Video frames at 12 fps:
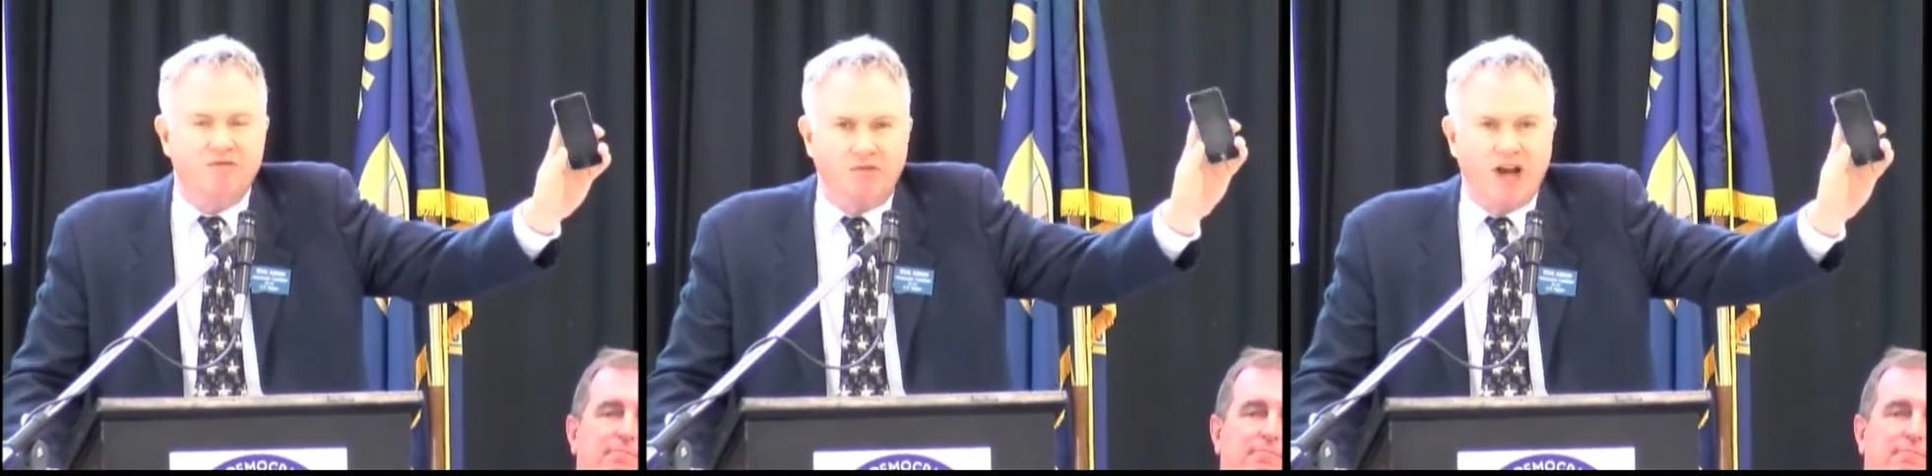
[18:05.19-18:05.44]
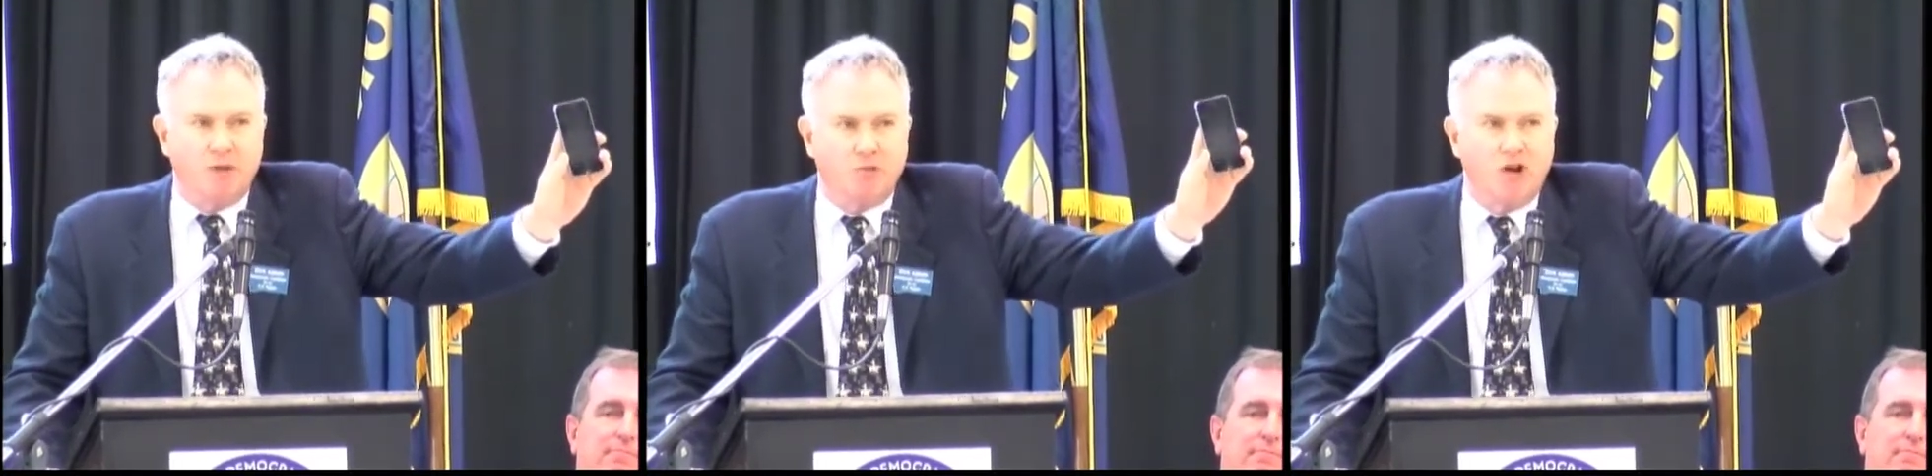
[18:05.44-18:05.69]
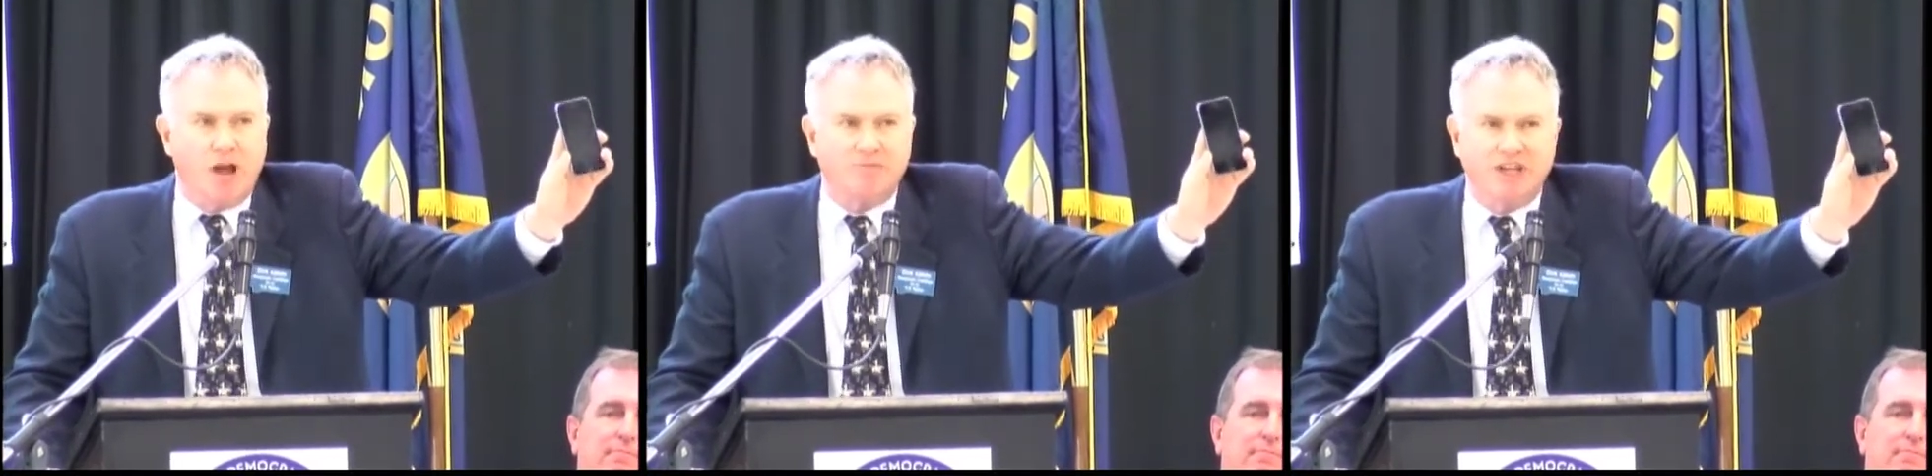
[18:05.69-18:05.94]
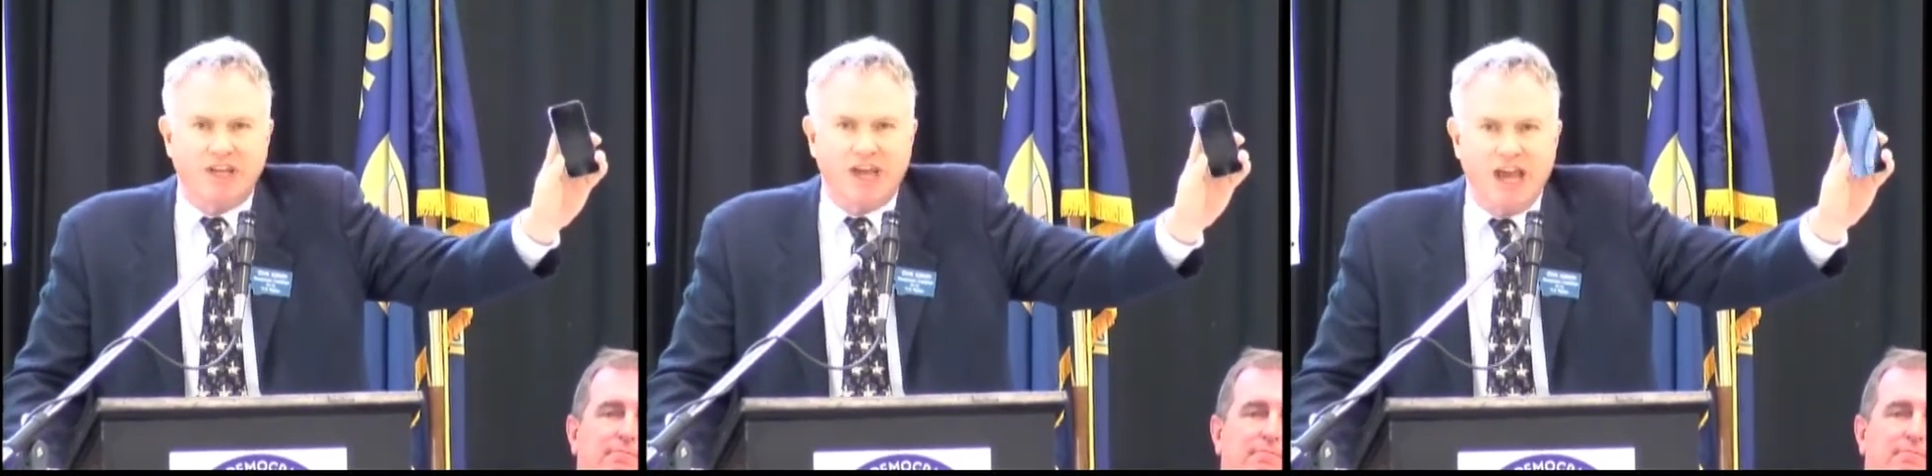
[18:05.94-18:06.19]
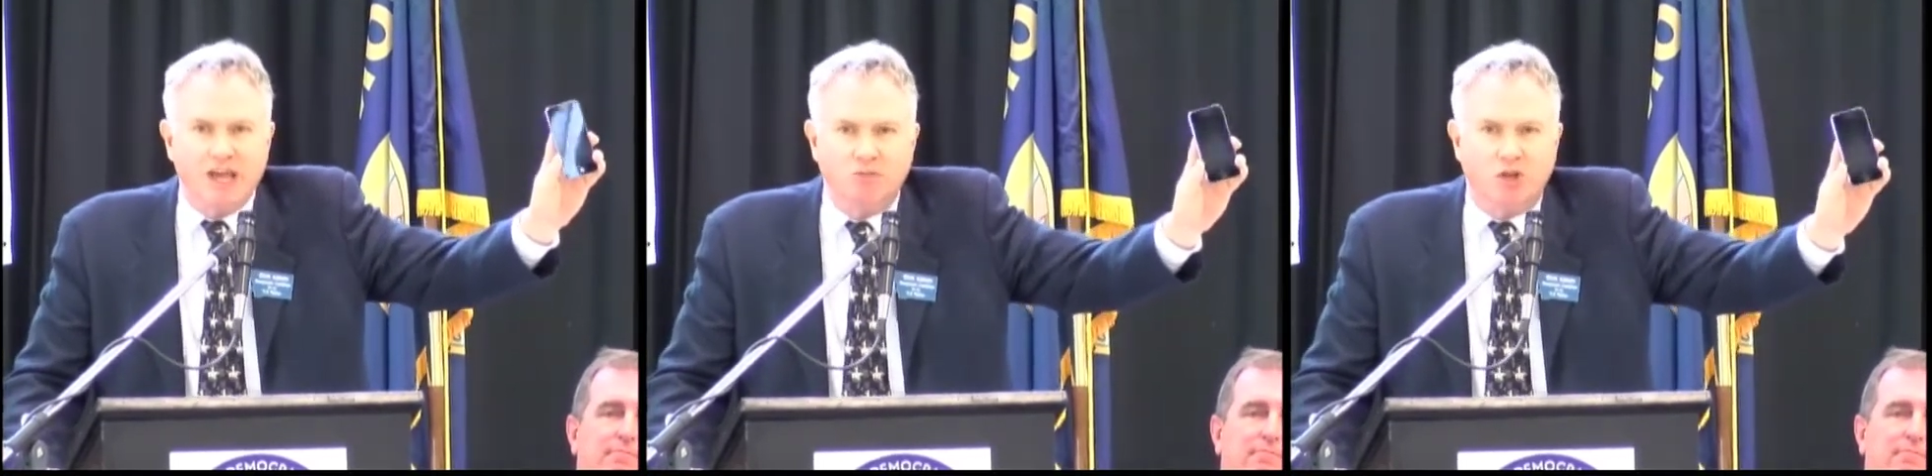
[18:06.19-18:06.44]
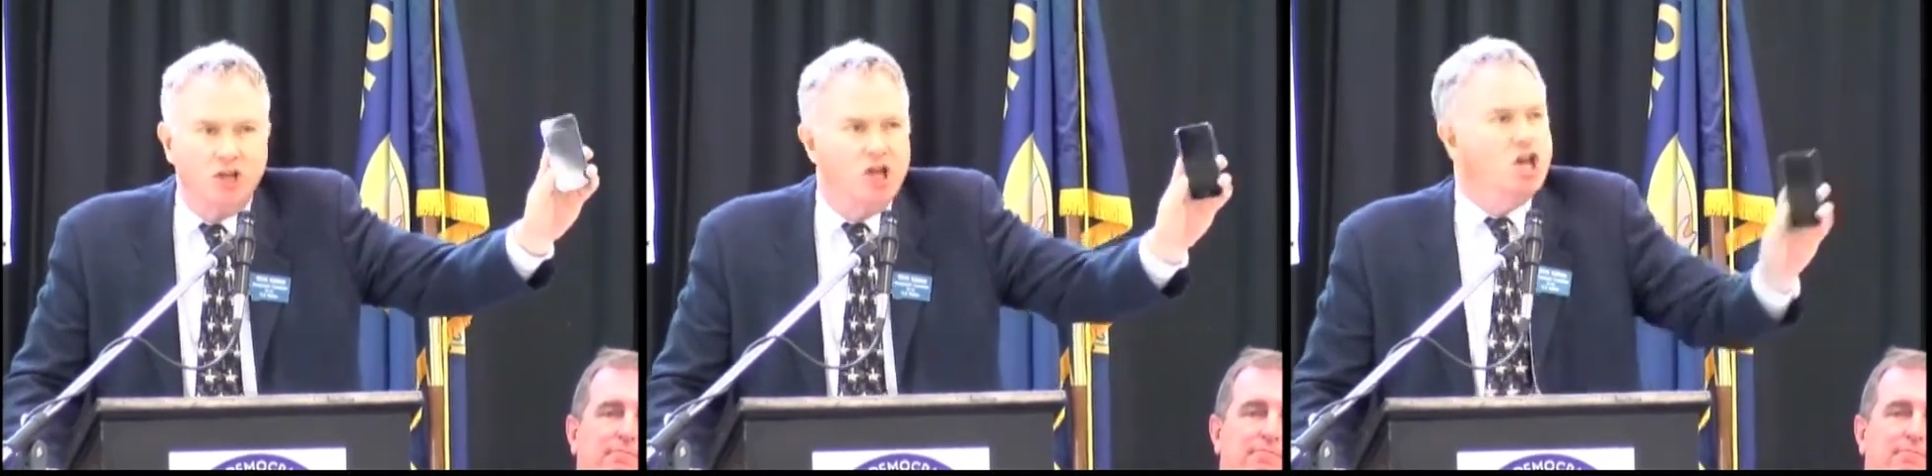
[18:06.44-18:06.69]
fiber optic
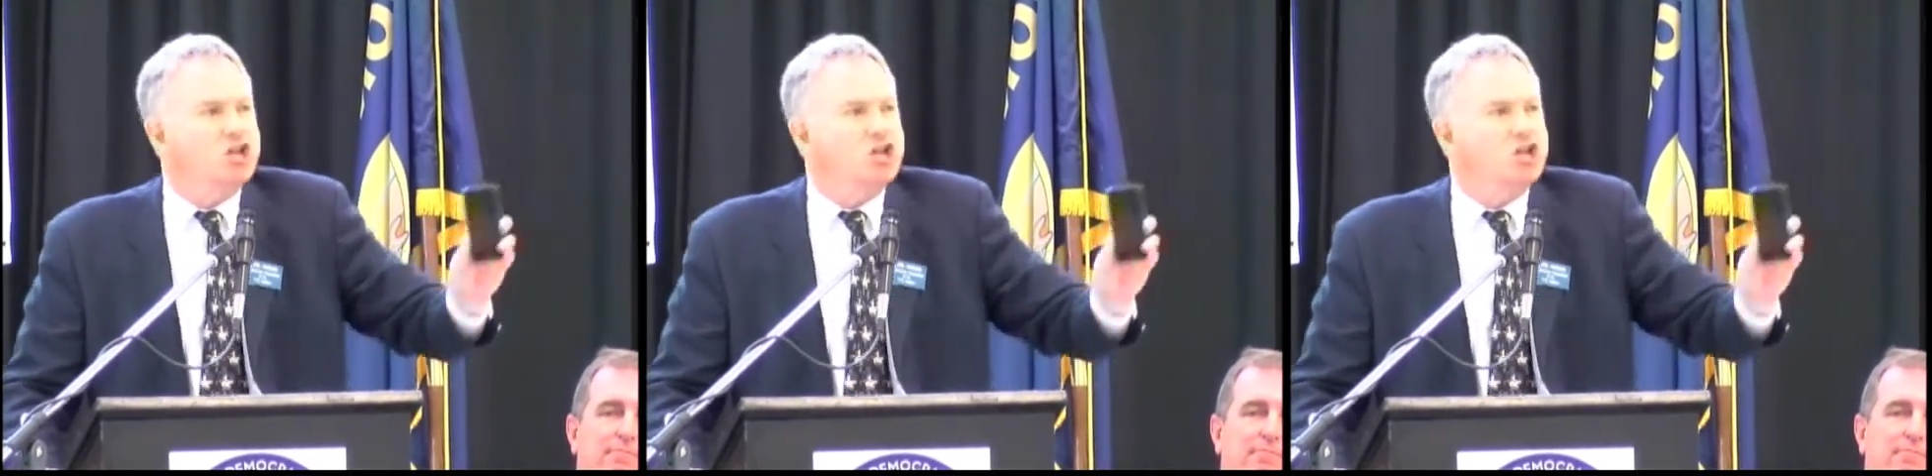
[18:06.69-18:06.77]
cable